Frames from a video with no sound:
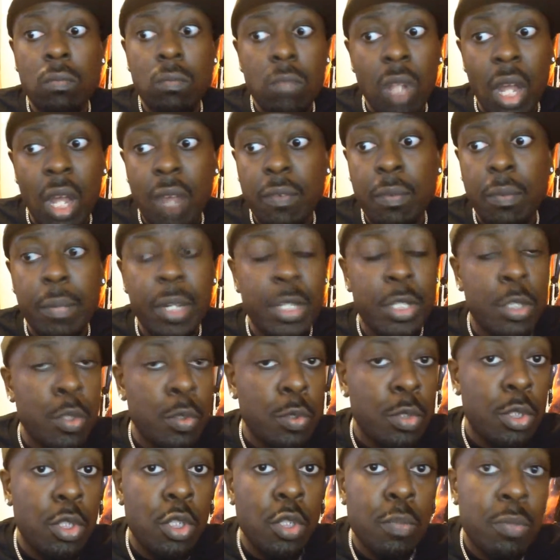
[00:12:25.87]
like for my
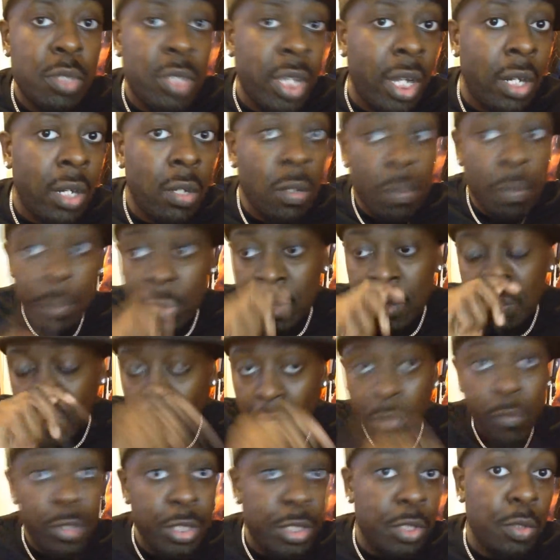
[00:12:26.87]
YouTube channel, because
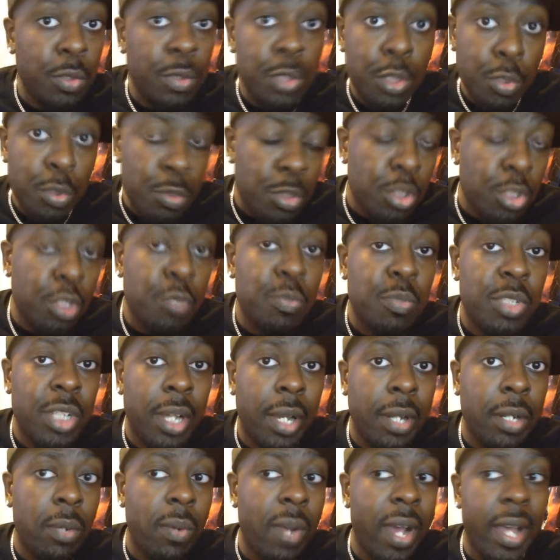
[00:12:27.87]
my original YouTube
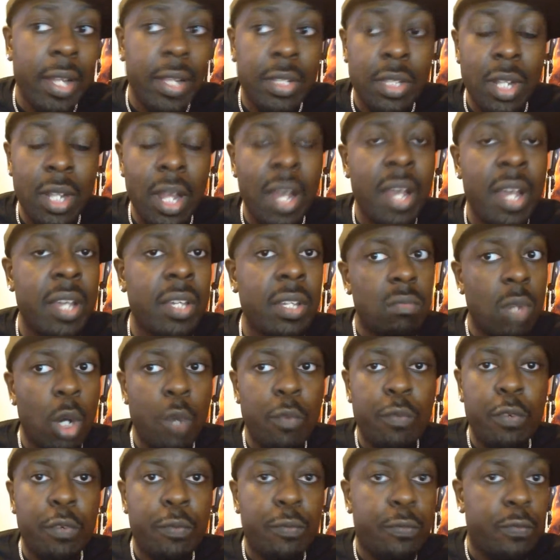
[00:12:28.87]
channel I had like
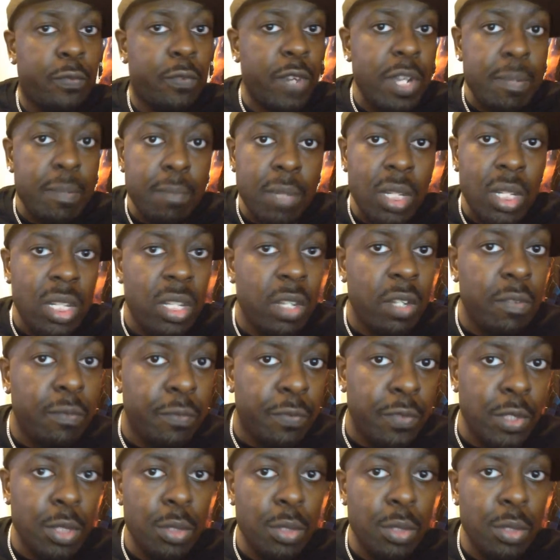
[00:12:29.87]
over 3 million